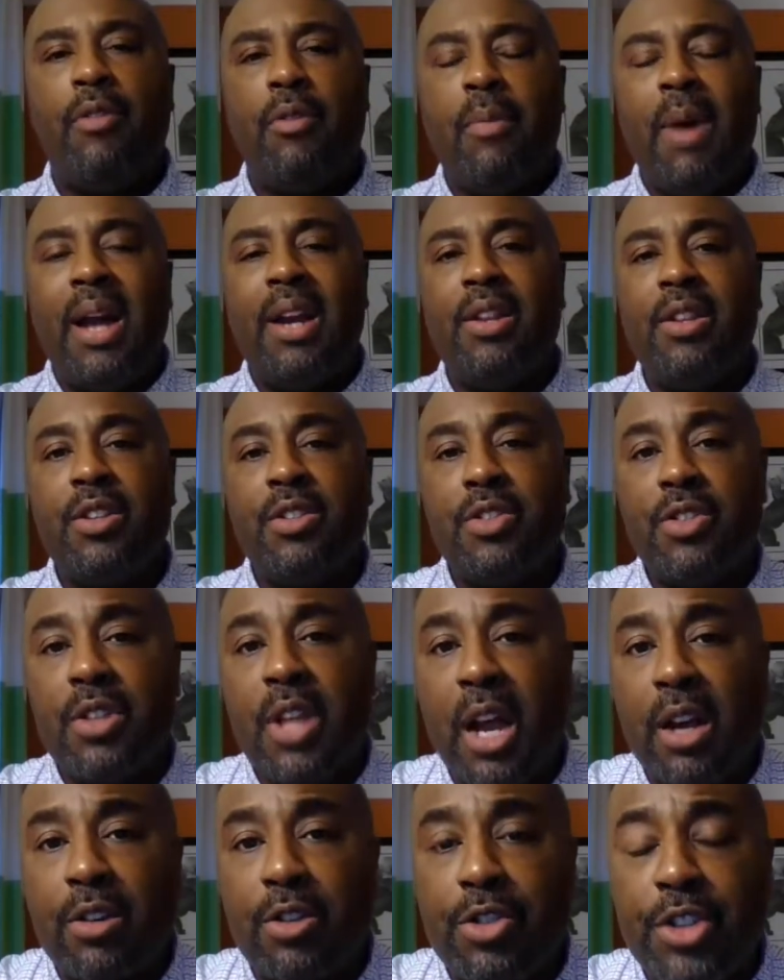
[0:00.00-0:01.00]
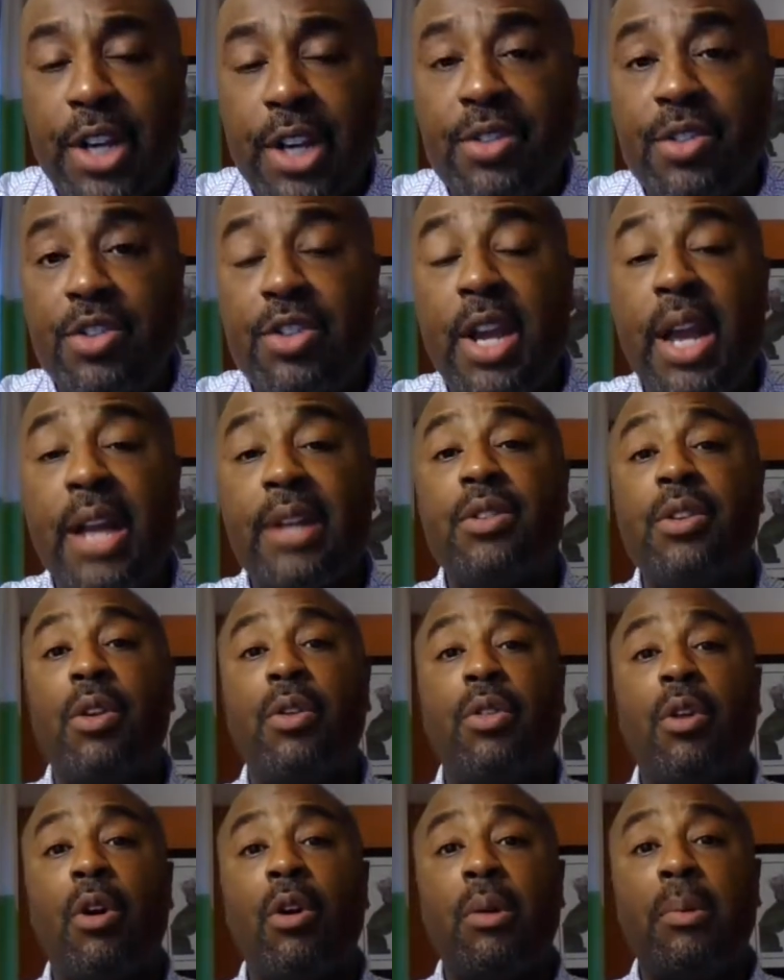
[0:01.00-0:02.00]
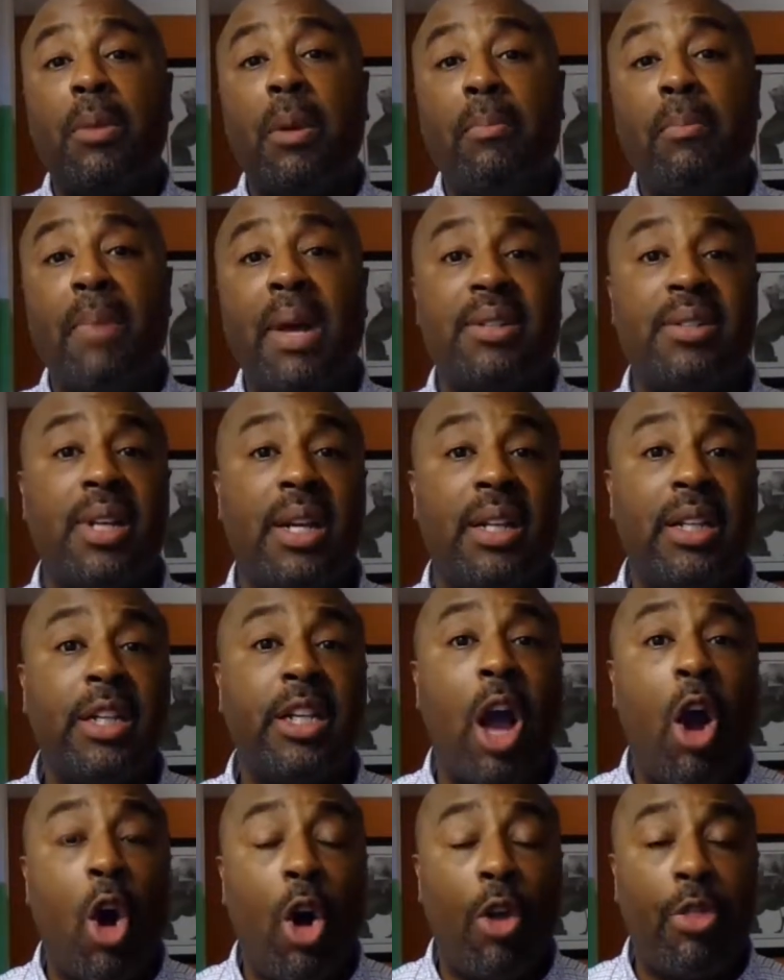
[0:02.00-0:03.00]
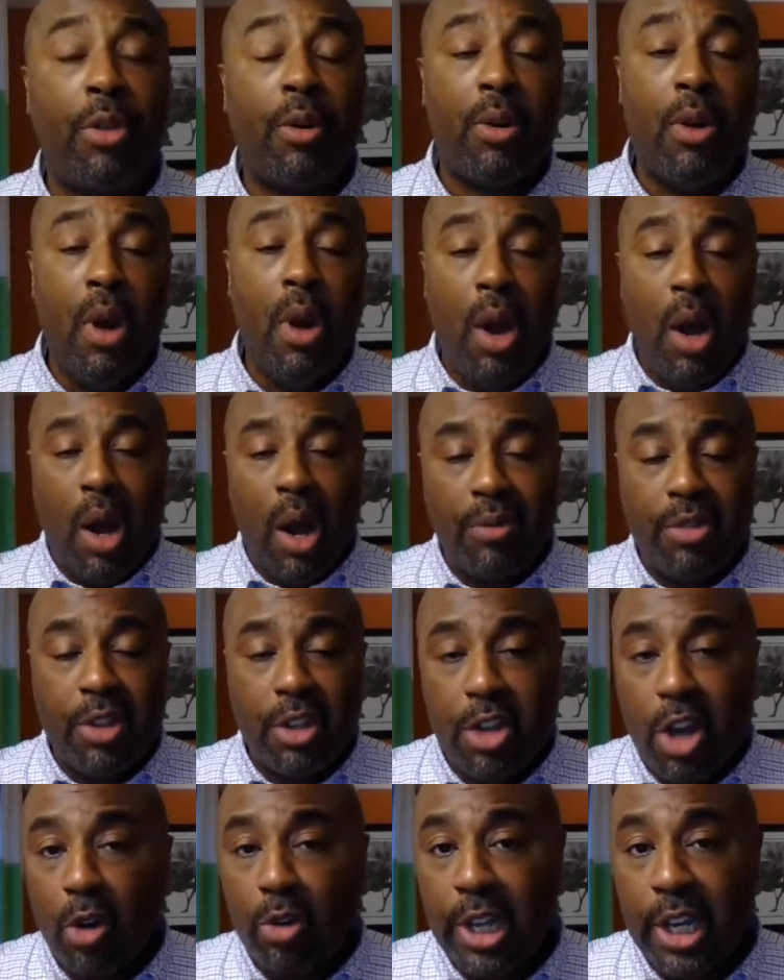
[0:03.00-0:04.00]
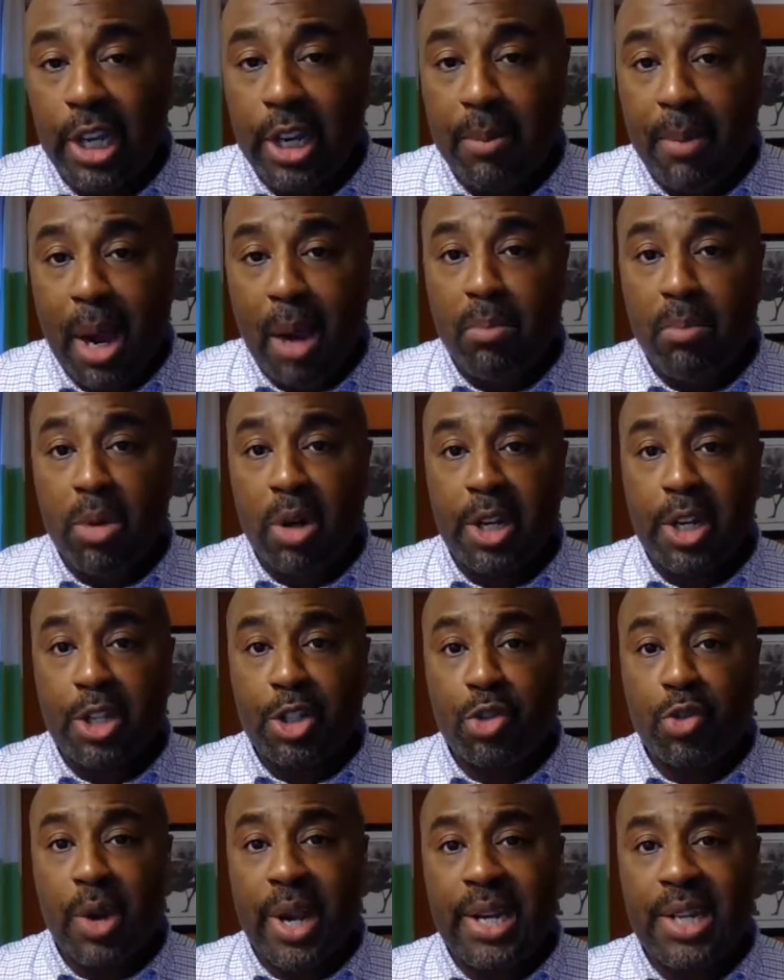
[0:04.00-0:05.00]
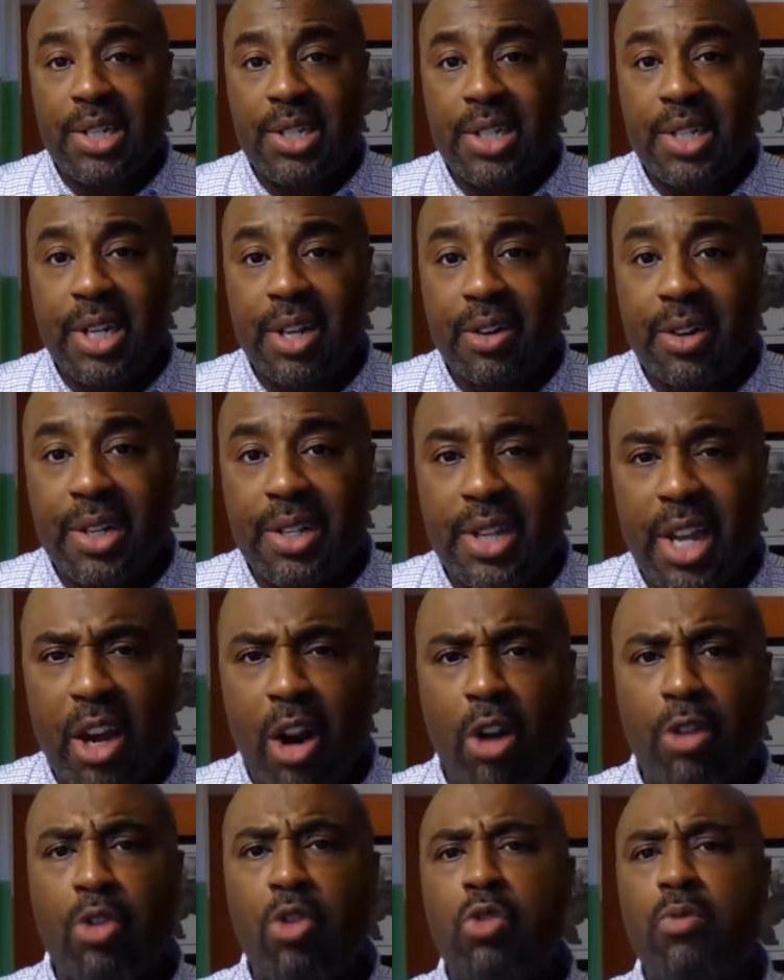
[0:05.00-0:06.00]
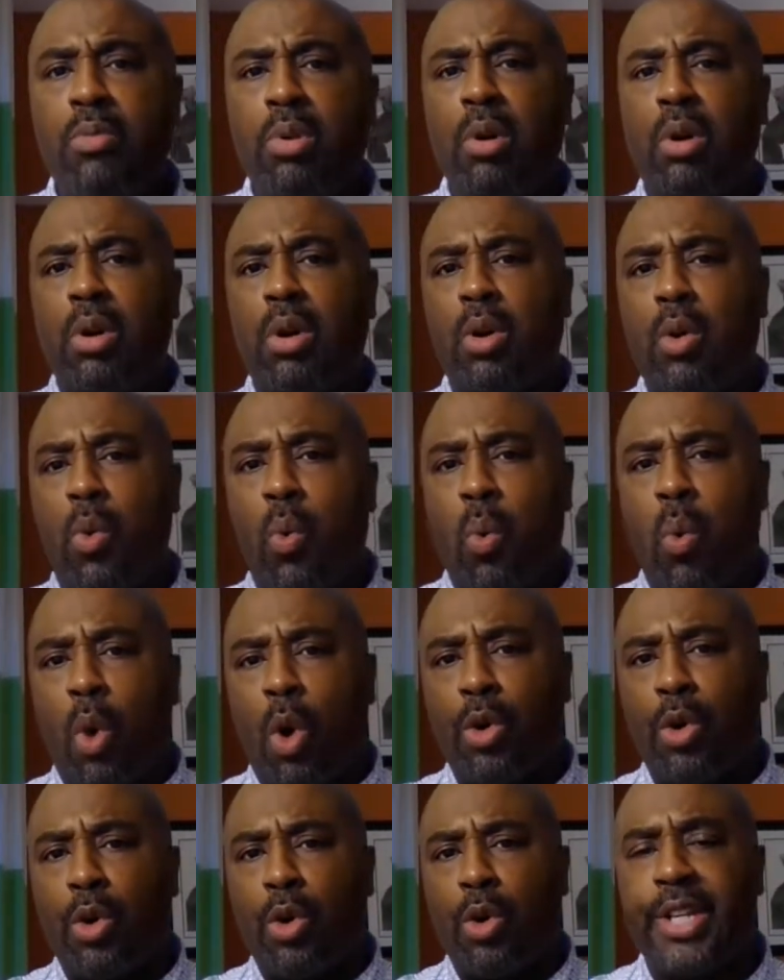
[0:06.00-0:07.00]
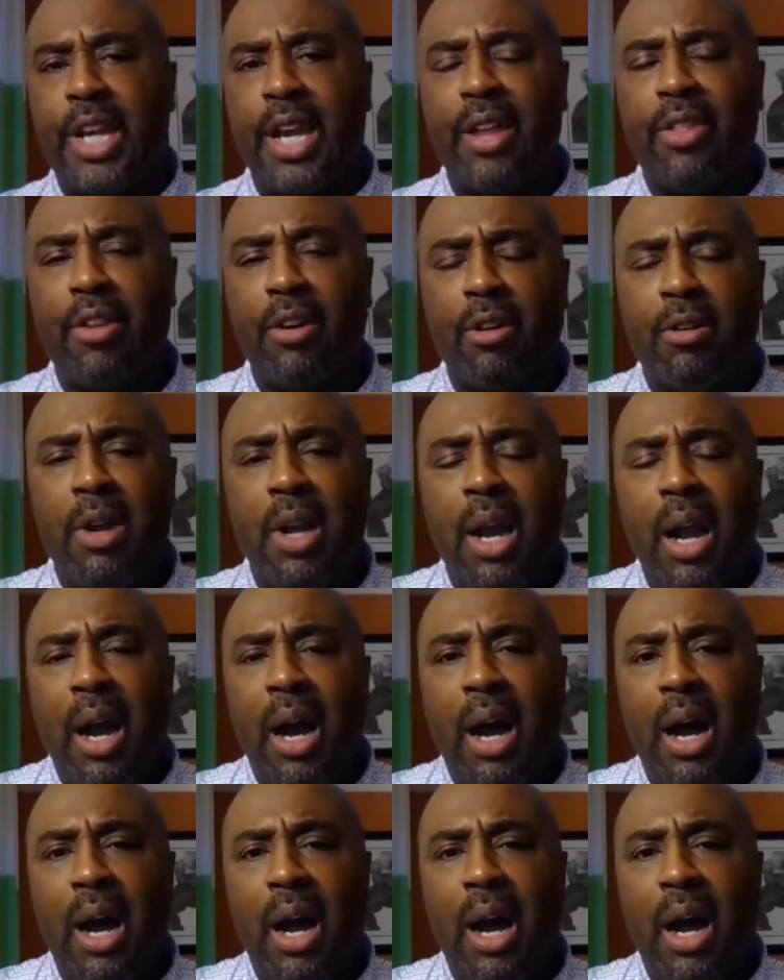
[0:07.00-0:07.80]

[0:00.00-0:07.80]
Hey everybody, this is Dr. Jesse Jackson III. I'm the best-selling author of the Don't Kick 'em Out booking training series and our new book, Work Together.